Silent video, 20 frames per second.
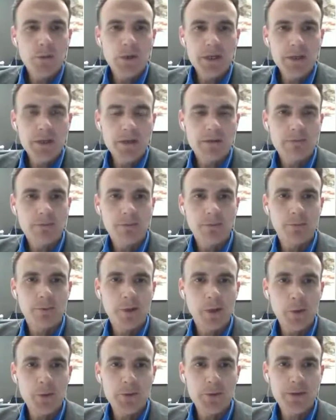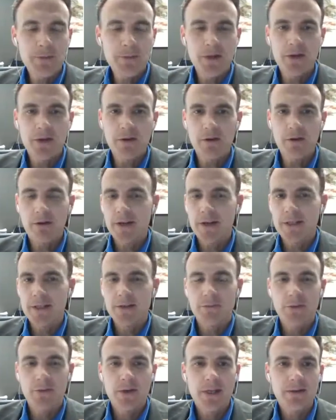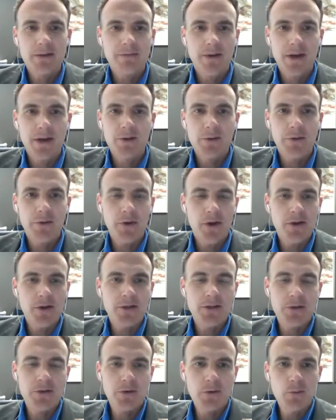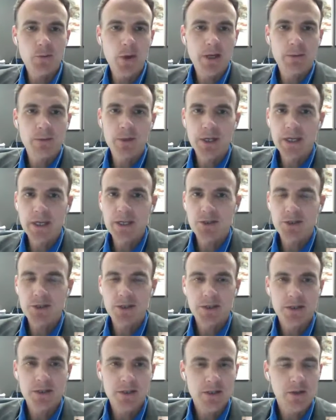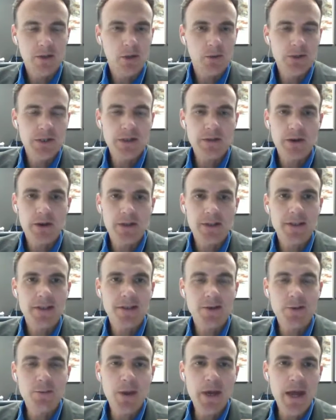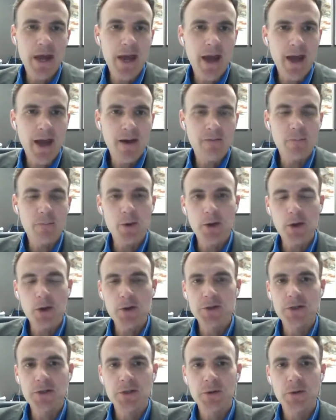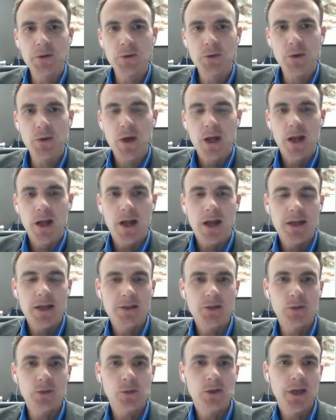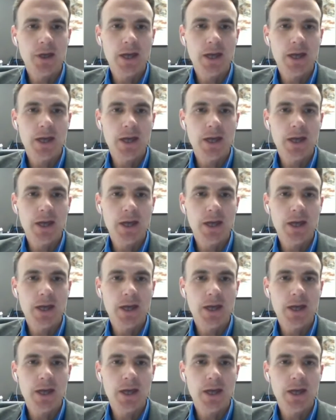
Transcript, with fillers: we close up here, I'll ask for any final thoughts or recommendations, closing thoughts that you may have, but also as you look